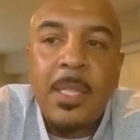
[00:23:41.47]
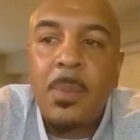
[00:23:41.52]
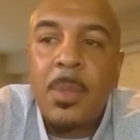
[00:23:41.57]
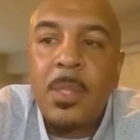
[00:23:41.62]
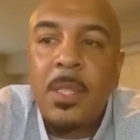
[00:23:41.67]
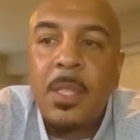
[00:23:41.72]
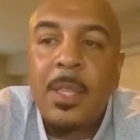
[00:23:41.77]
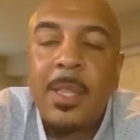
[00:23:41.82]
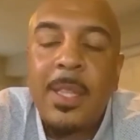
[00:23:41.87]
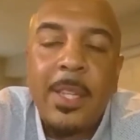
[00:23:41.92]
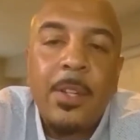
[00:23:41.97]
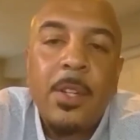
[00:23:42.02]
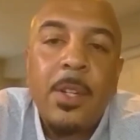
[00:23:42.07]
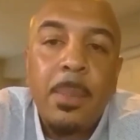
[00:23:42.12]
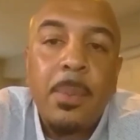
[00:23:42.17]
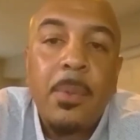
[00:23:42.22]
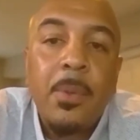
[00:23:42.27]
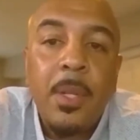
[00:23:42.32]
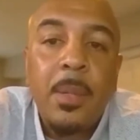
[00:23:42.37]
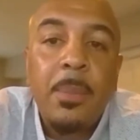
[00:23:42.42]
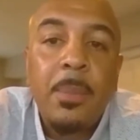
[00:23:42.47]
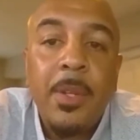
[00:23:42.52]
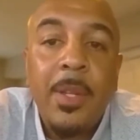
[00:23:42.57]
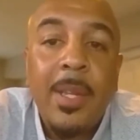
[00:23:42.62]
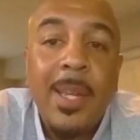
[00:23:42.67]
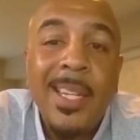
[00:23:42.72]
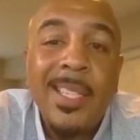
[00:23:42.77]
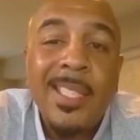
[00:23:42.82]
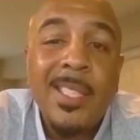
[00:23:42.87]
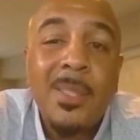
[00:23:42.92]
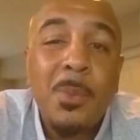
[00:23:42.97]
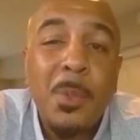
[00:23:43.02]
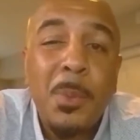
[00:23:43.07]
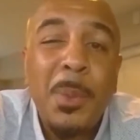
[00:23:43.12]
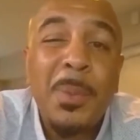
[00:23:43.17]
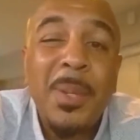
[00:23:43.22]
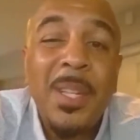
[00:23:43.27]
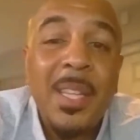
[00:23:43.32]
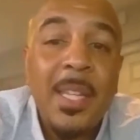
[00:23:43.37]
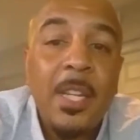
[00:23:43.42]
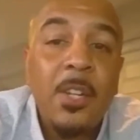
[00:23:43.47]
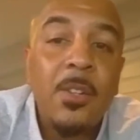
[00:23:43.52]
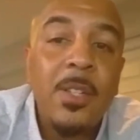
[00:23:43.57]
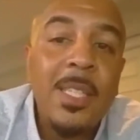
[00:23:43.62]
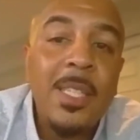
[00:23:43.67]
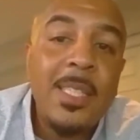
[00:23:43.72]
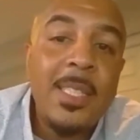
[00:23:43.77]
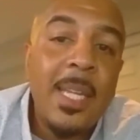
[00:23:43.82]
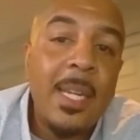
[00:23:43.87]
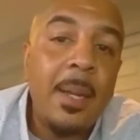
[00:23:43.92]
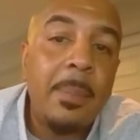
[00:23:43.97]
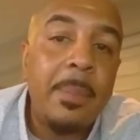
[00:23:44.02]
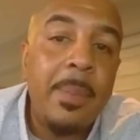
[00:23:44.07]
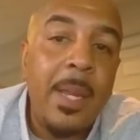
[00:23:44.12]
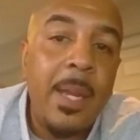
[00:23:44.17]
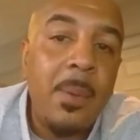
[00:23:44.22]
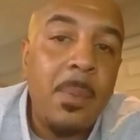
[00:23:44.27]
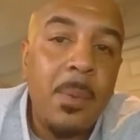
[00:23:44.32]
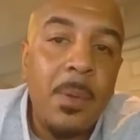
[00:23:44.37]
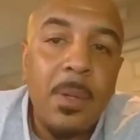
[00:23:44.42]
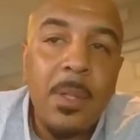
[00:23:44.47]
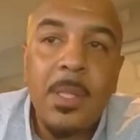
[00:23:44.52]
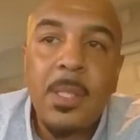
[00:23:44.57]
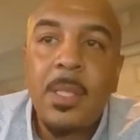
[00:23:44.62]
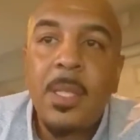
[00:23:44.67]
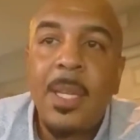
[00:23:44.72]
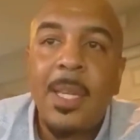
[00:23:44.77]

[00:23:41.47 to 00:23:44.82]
I went to theater deployed communications, where we would literally set up networks